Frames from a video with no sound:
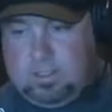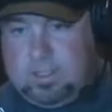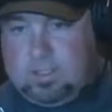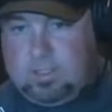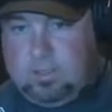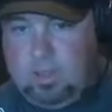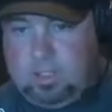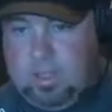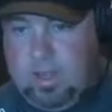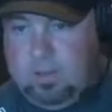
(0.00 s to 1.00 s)
just takes too
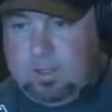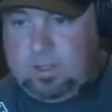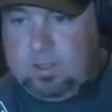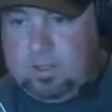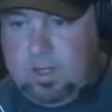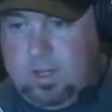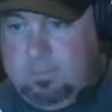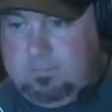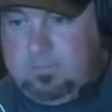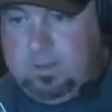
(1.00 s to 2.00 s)
much damage.
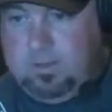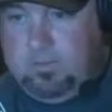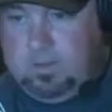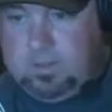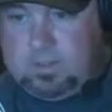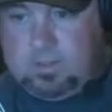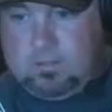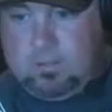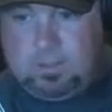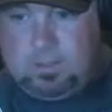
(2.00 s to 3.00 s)
Um, even though he's a,
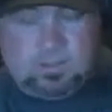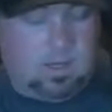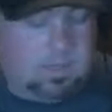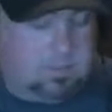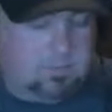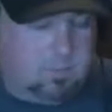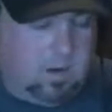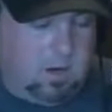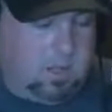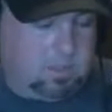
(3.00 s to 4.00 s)
I mean, he's awesome to
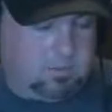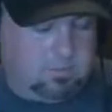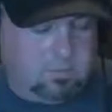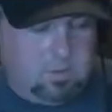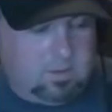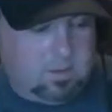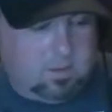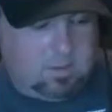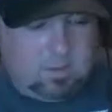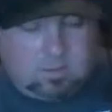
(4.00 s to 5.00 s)
watch and
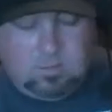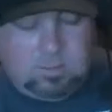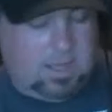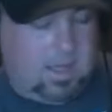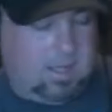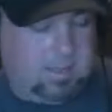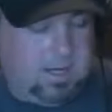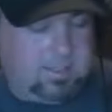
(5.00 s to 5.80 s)
uh, extremely talented.